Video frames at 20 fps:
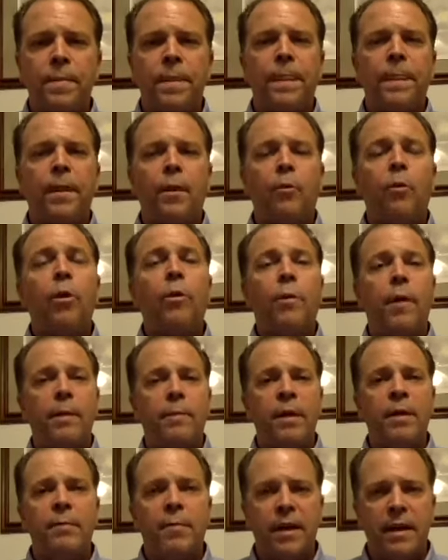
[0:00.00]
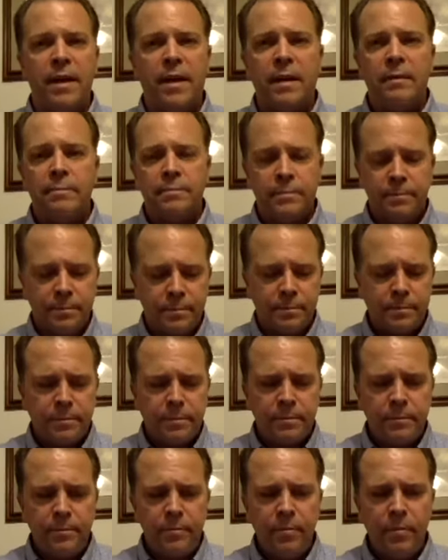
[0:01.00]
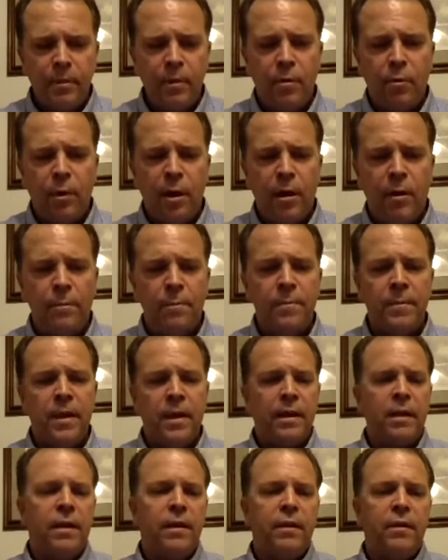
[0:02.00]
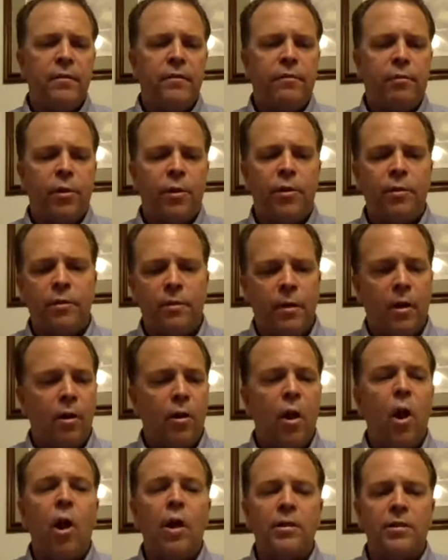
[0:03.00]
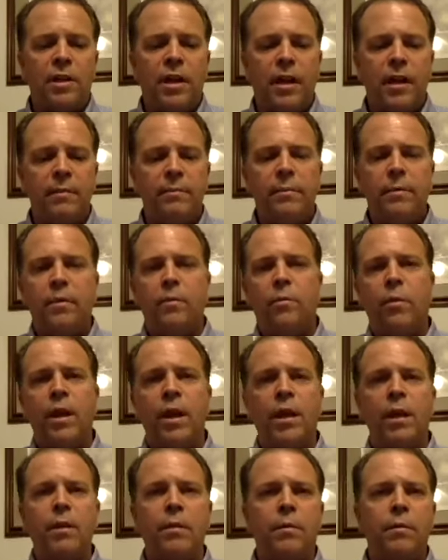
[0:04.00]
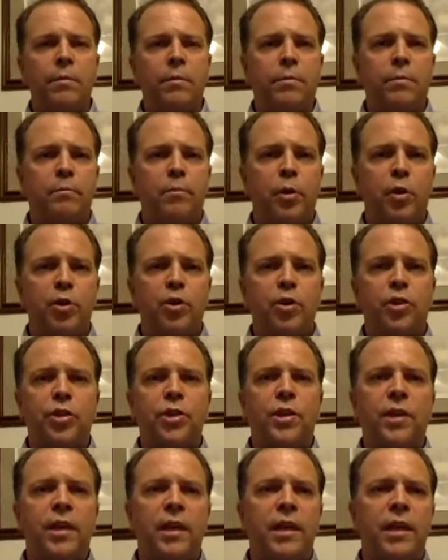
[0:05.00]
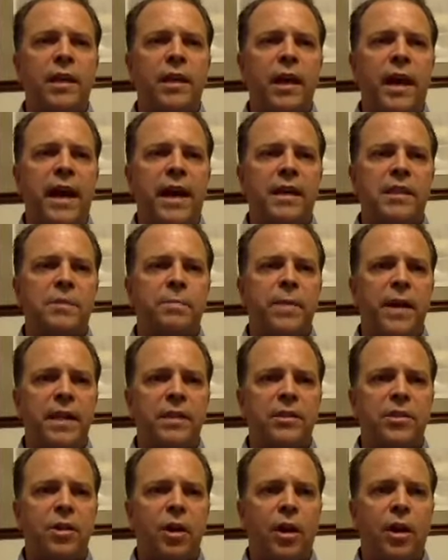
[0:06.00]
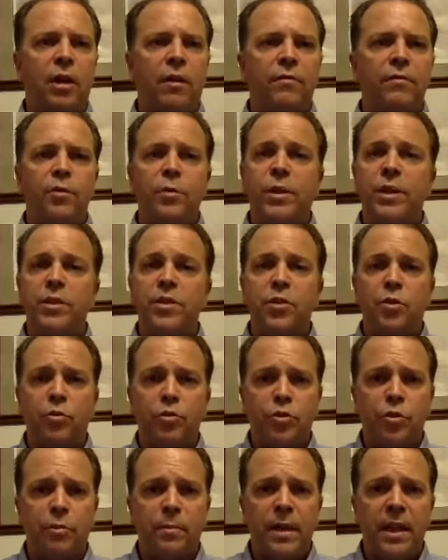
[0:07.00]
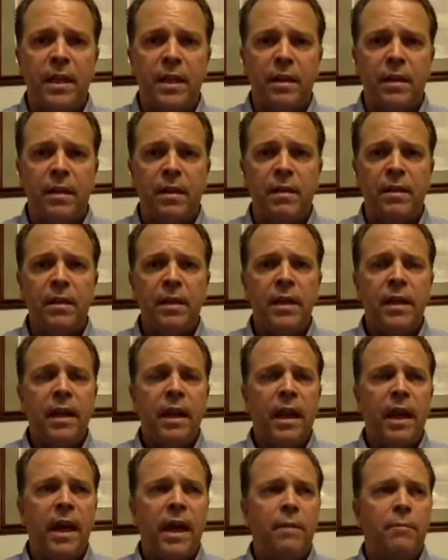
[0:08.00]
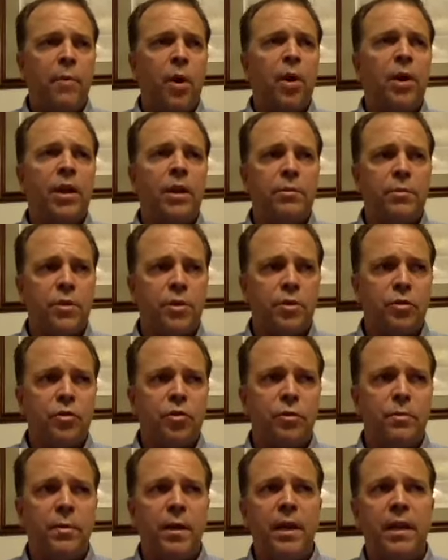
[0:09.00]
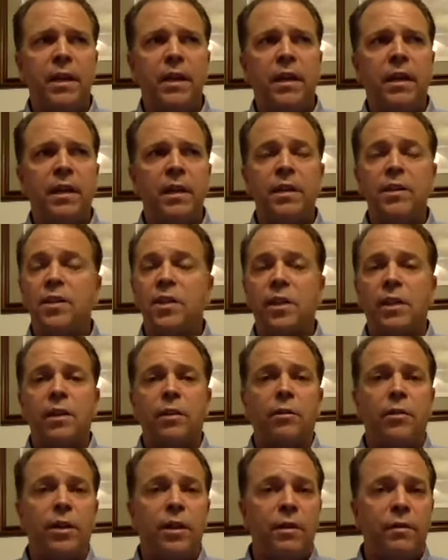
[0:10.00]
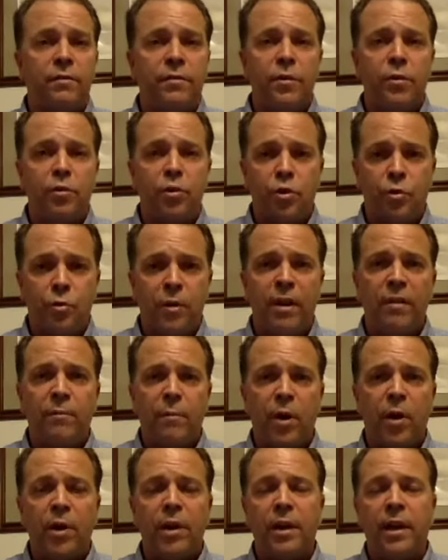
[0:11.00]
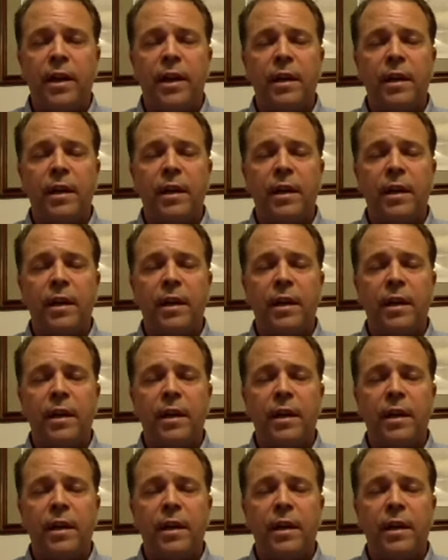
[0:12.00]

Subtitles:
What do I mean by that? Well, for a long time, we pushed the aspects of doing social media and marketing with social media, and it's clearly a future way of marketing.